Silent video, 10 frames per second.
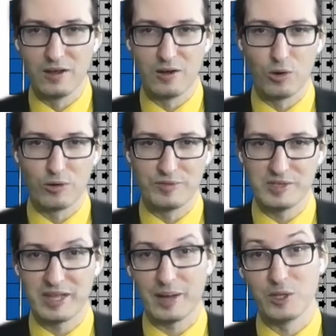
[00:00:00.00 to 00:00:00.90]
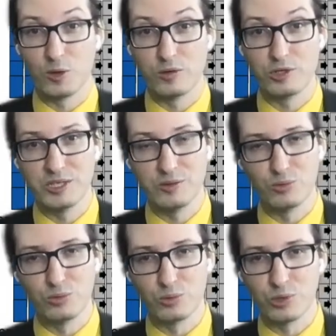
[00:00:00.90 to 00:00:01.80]
all of this terminology
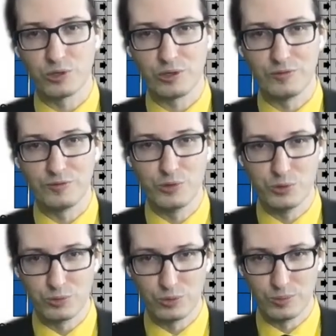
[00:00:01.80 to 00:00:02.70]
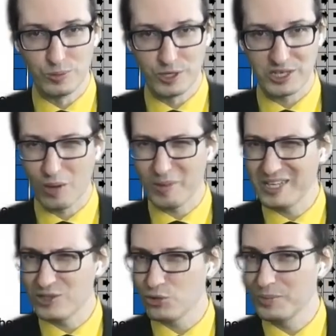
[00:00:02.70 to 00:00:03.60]
to not confuse you too much. And
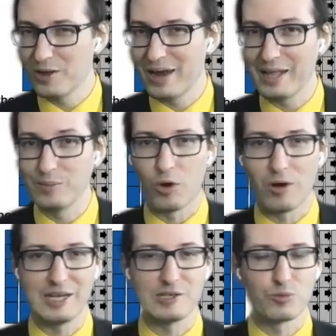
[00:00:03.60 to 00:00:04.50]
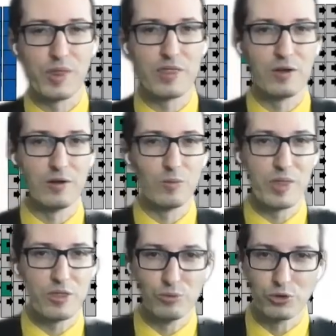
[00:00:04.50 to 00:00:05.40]
normally it should be aligned more or less with
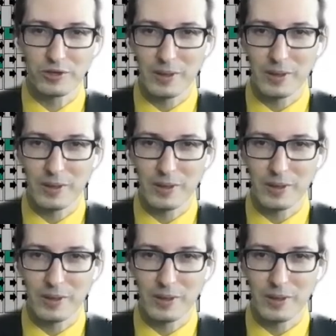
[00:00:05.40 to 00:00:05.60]
the book.